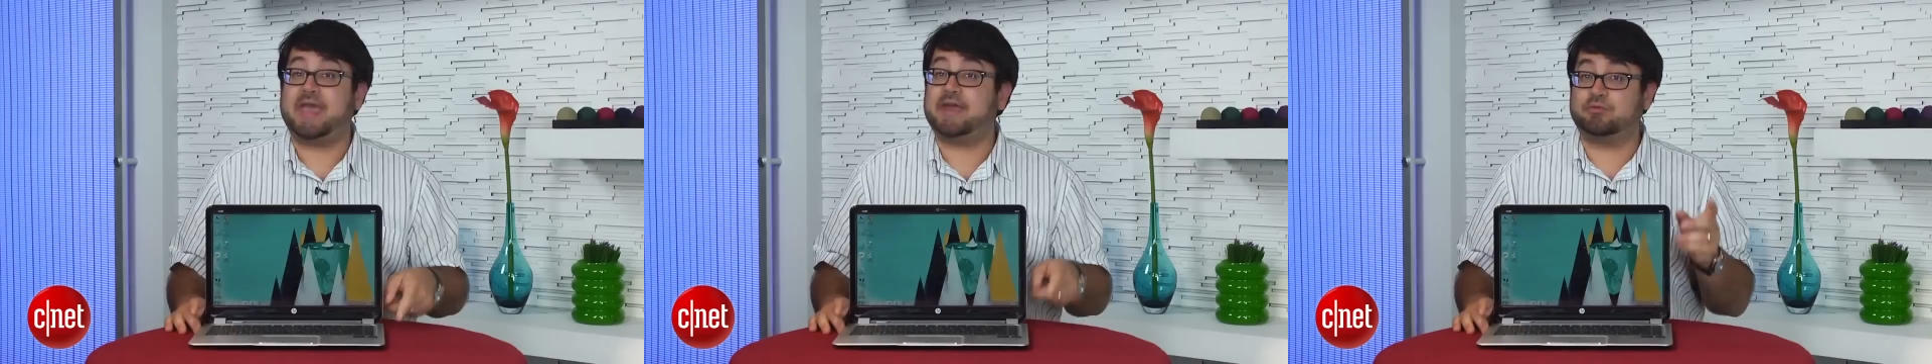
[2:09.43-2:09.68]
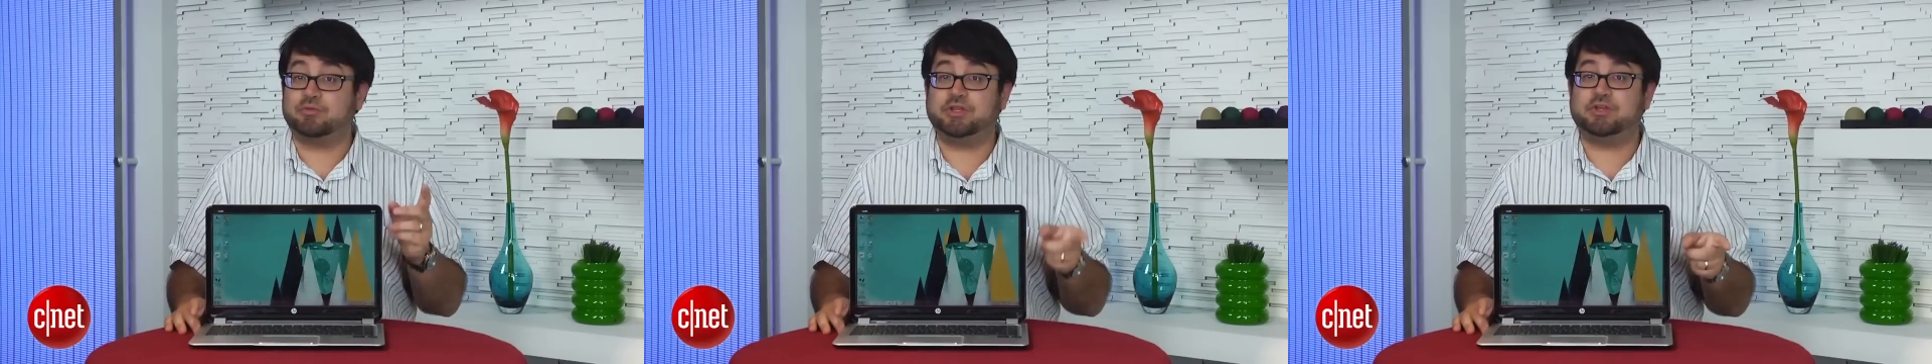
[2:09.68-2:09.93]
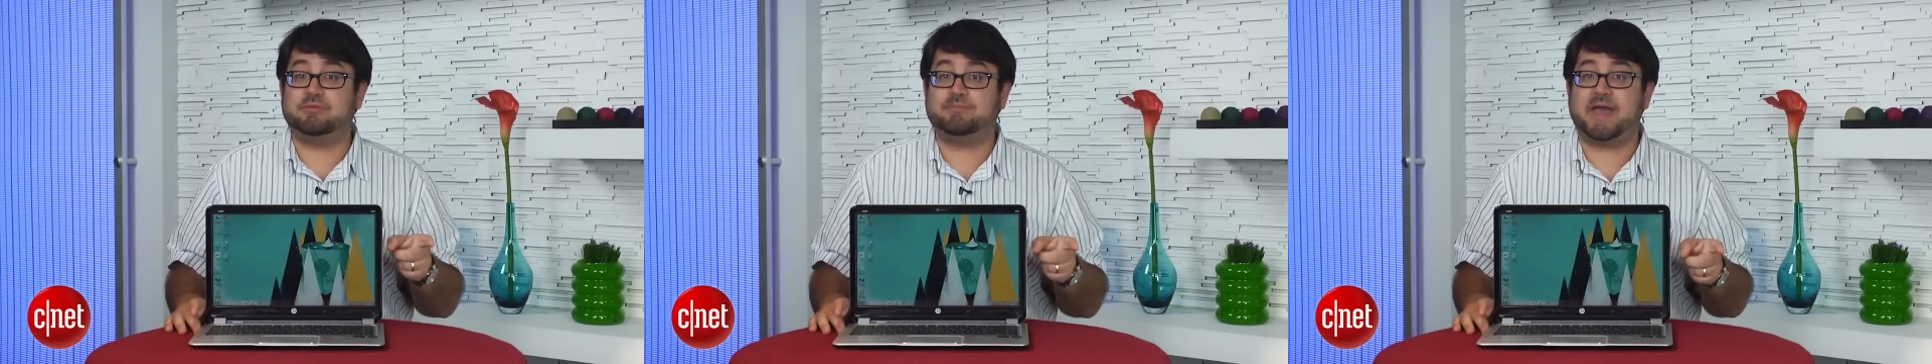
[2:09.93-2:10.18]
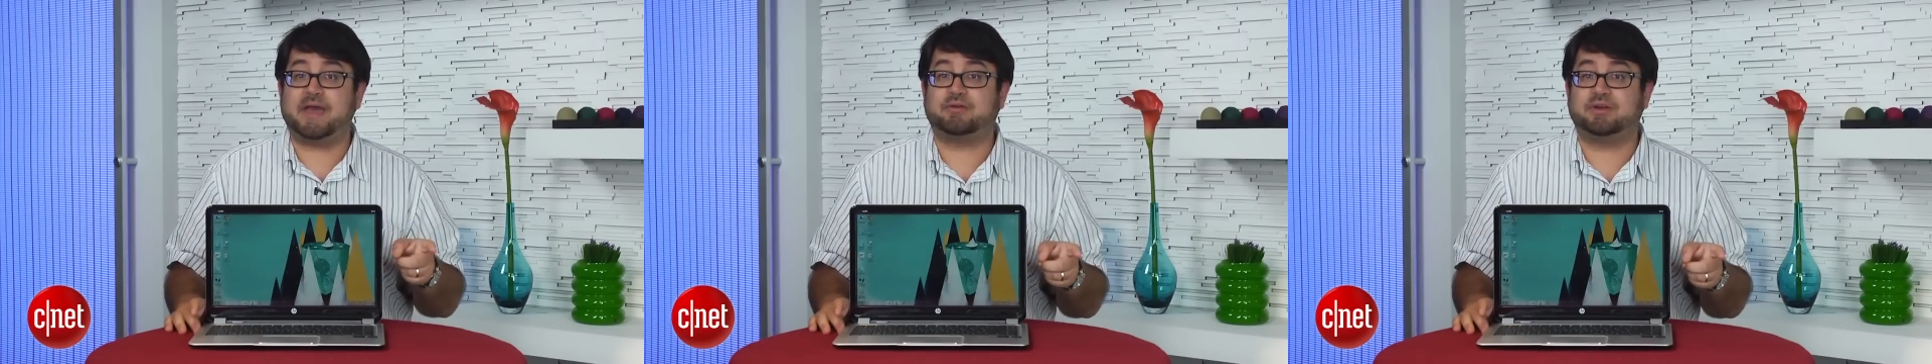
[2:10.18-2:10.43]
and a really good
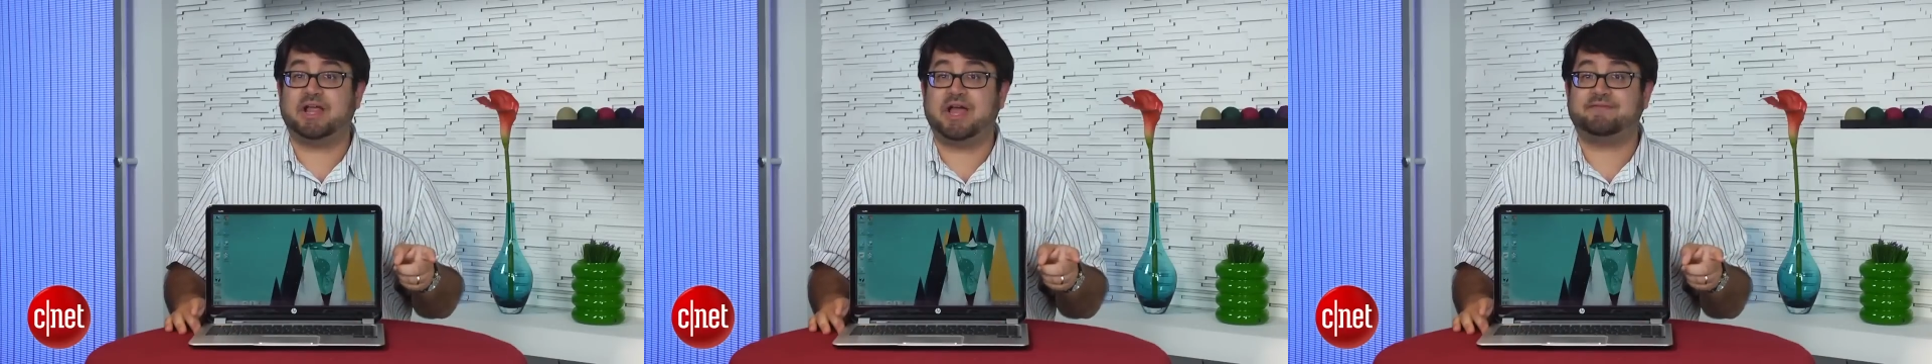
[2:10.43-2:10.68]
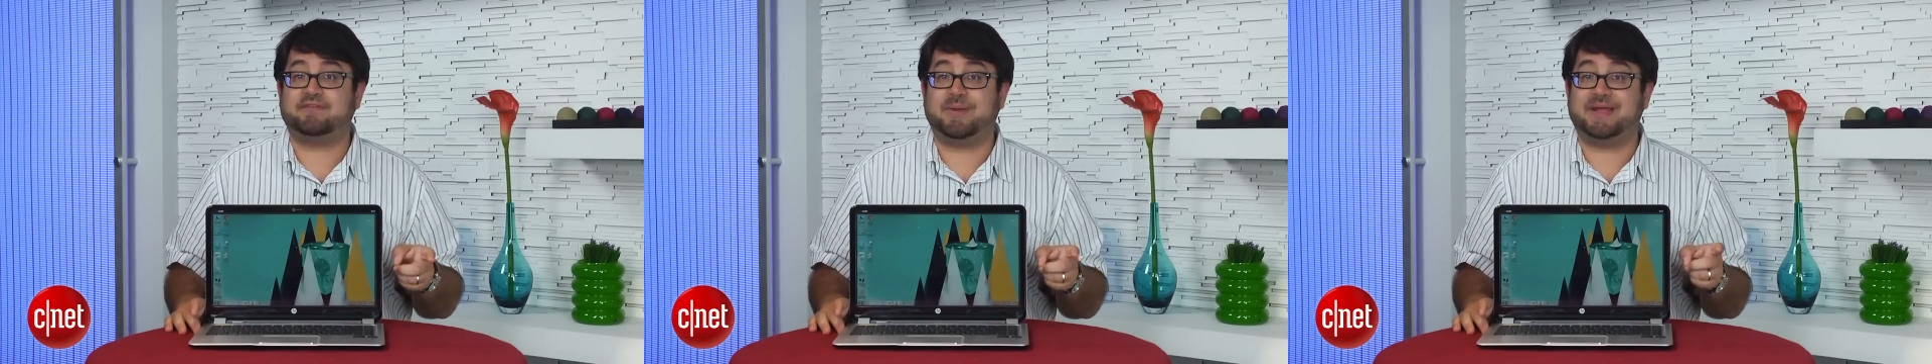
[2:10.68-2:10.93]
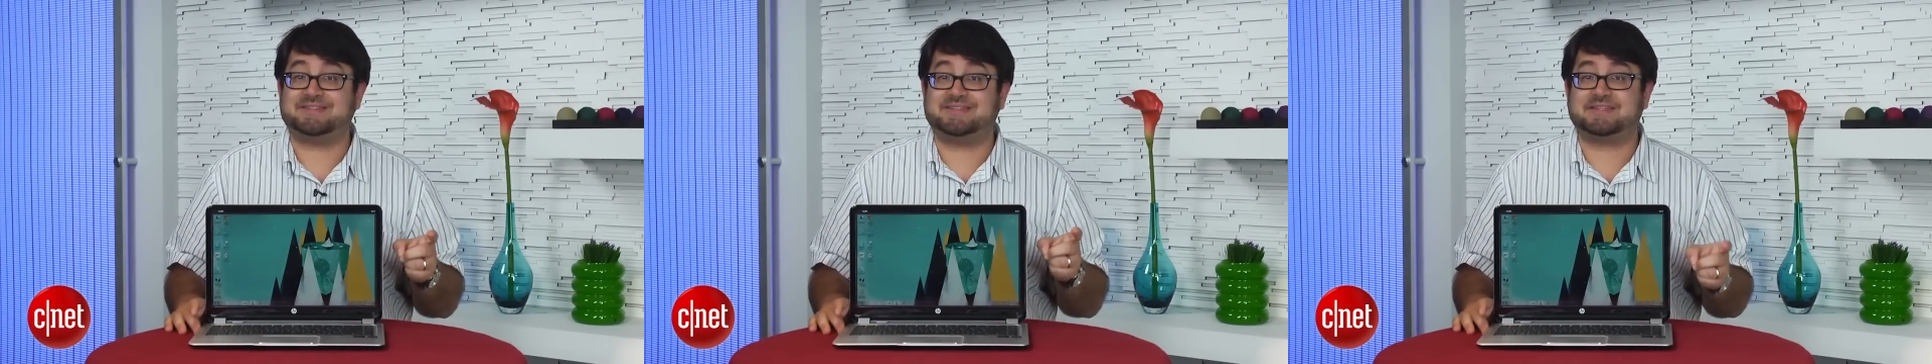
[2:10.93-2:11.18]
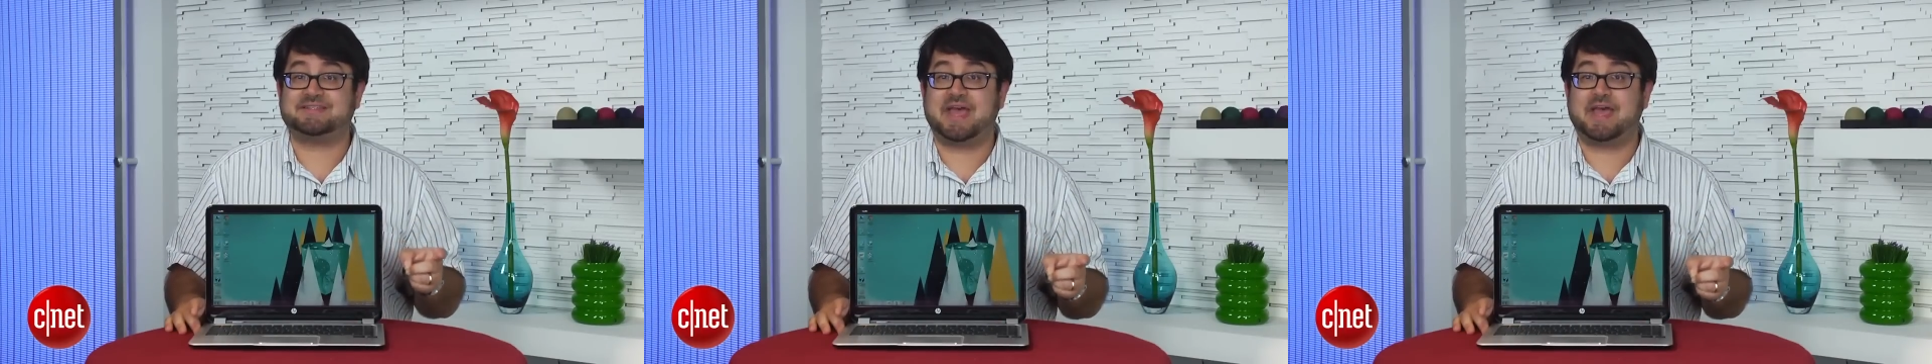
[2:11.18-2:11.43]
battery life of about
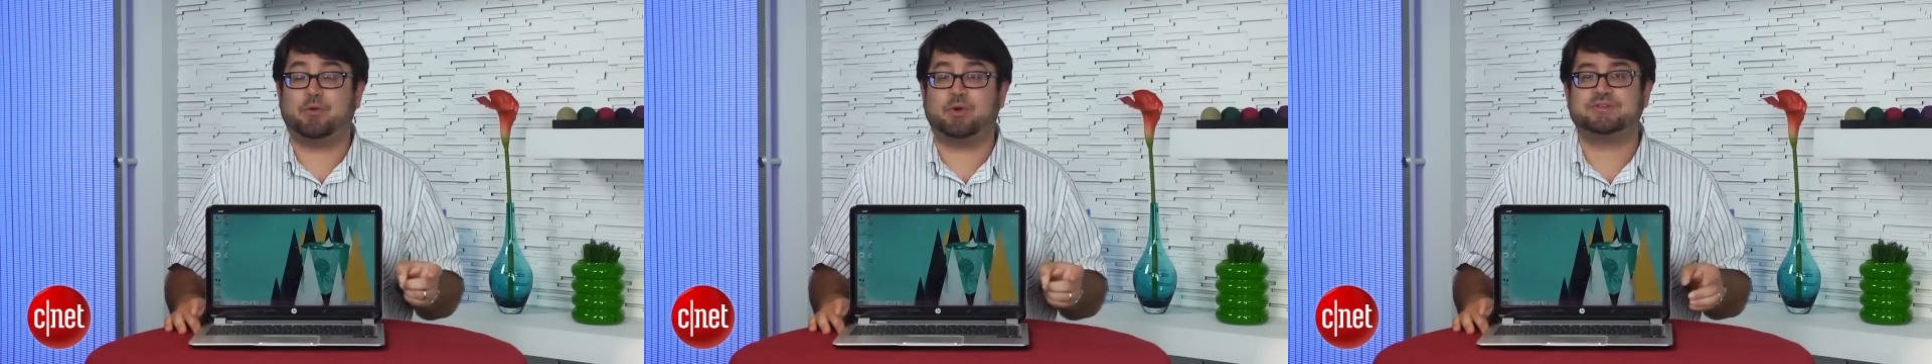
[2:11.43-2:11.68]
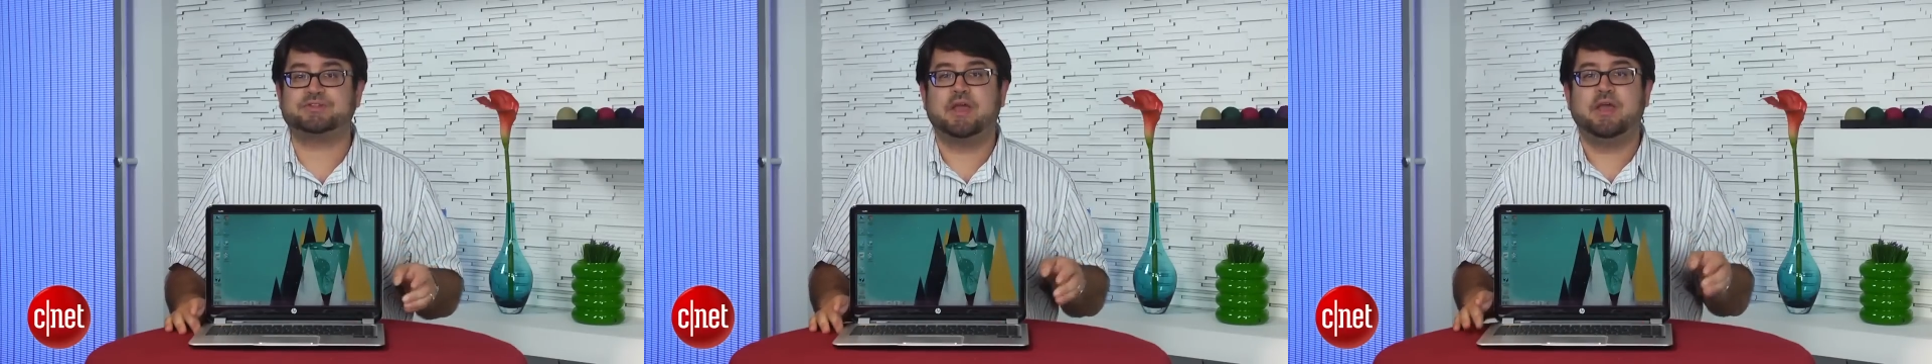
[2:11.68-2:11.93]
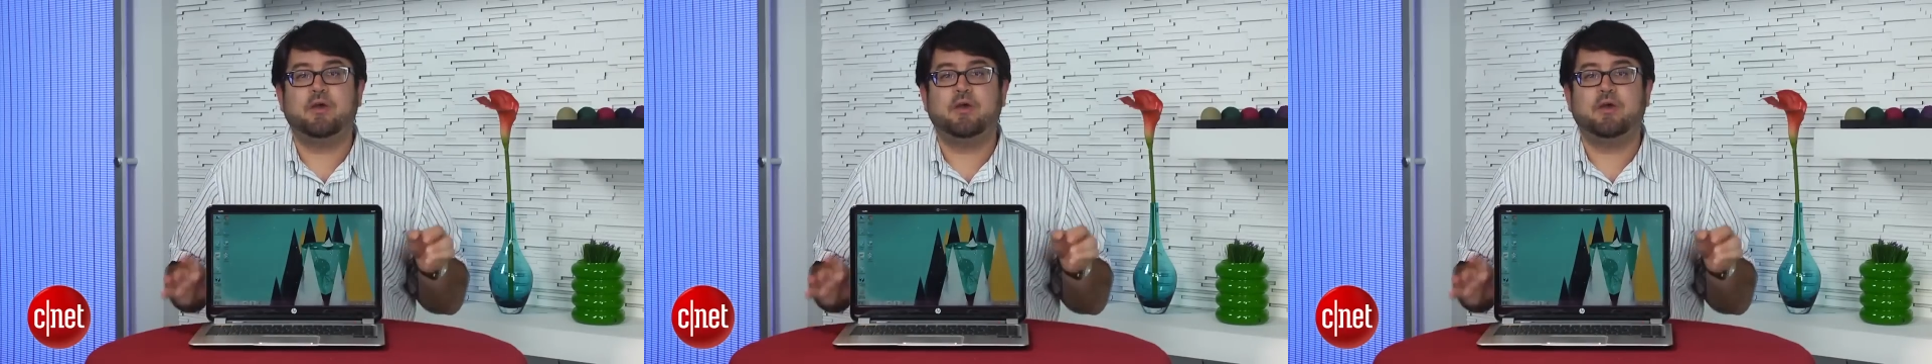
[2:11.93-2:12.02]
6 hours,